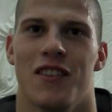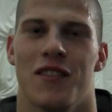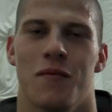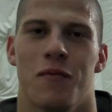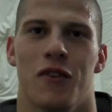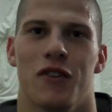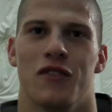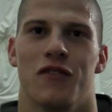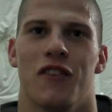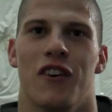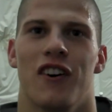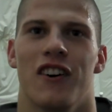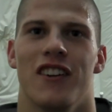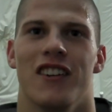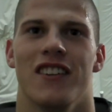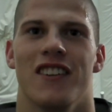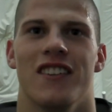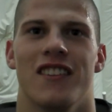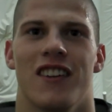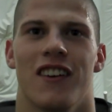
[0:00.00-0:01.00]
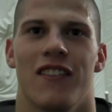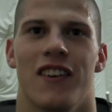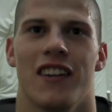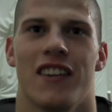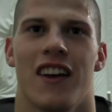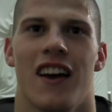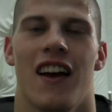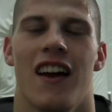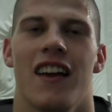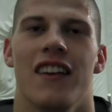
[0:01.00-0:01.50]
It's the most fun and stuff
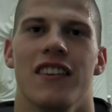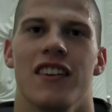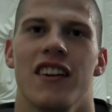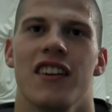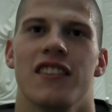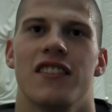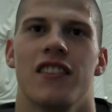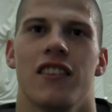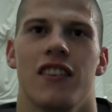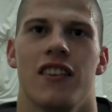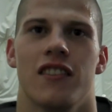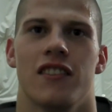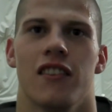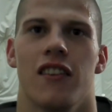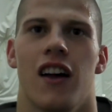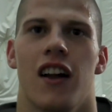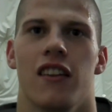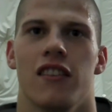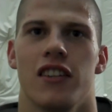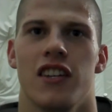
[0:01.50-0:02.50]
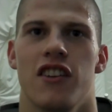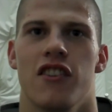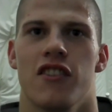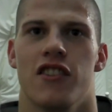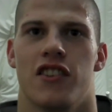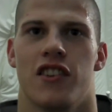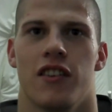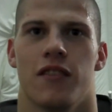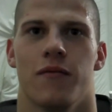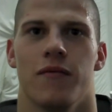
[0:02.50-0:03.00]
like that, and it's a lot of
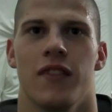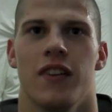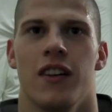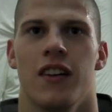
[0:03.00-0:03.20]
leadership.